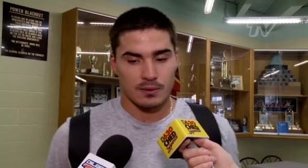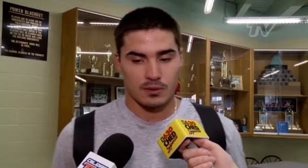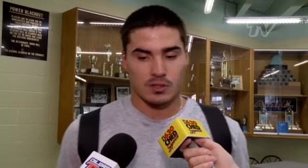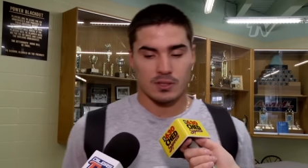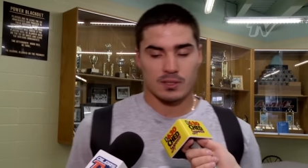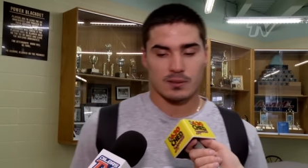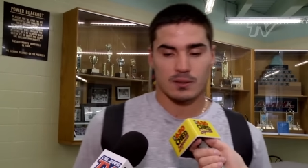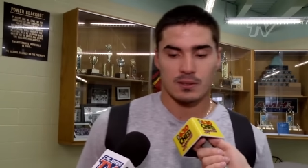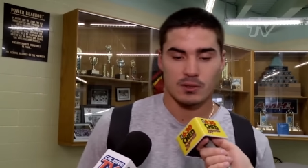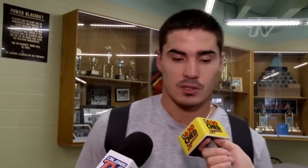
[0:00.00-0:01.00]
you just
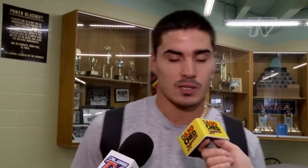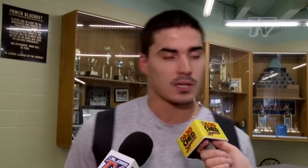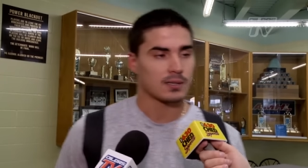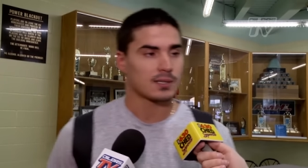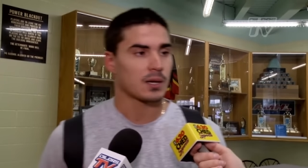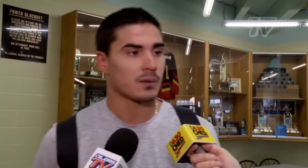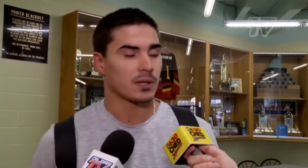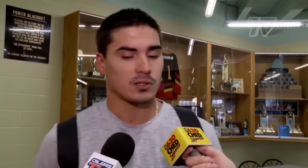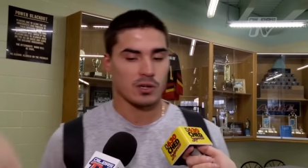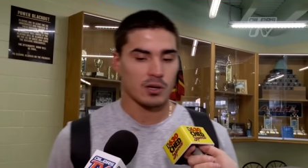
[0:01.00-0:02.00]
you just got to stick
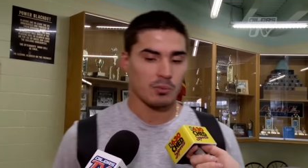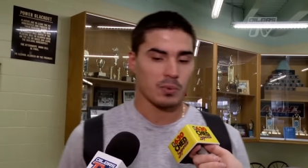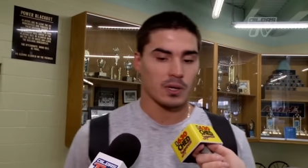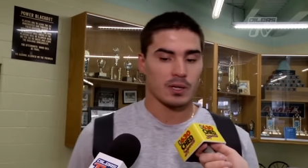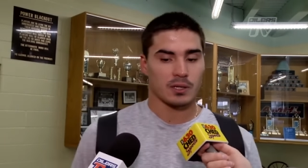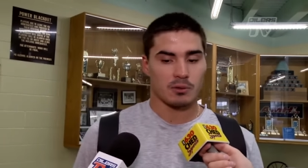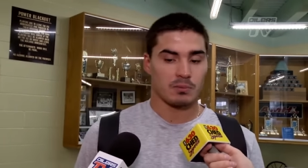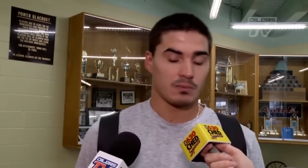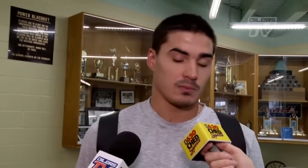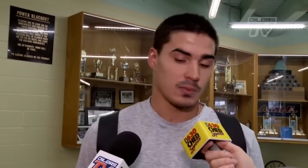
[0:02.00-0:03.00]
with it, trying to play like you
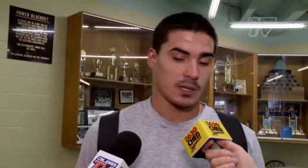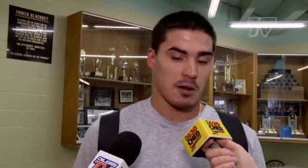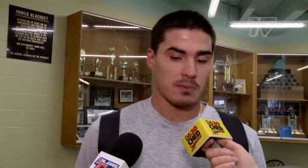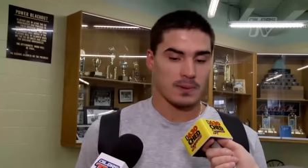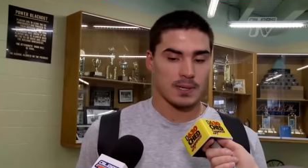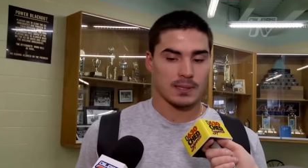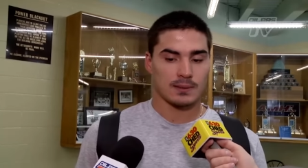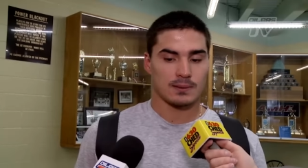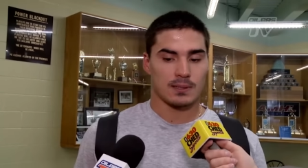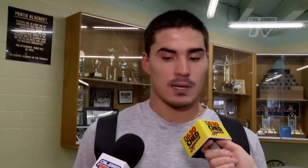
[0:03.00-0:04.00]
like I played
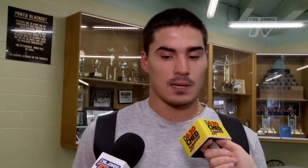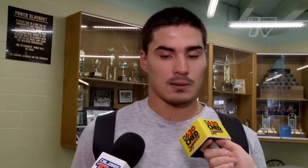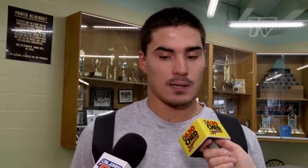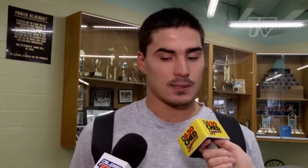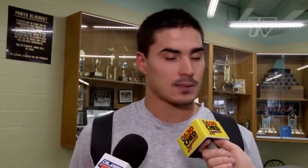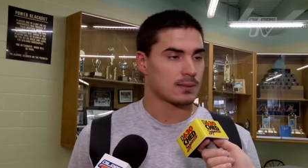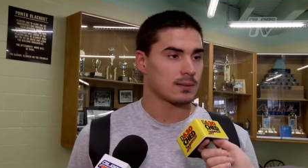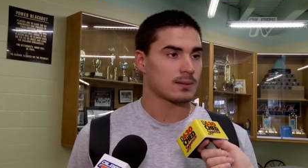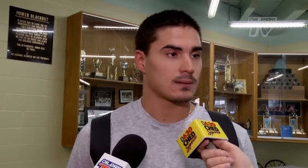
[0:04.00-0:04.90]
uh, last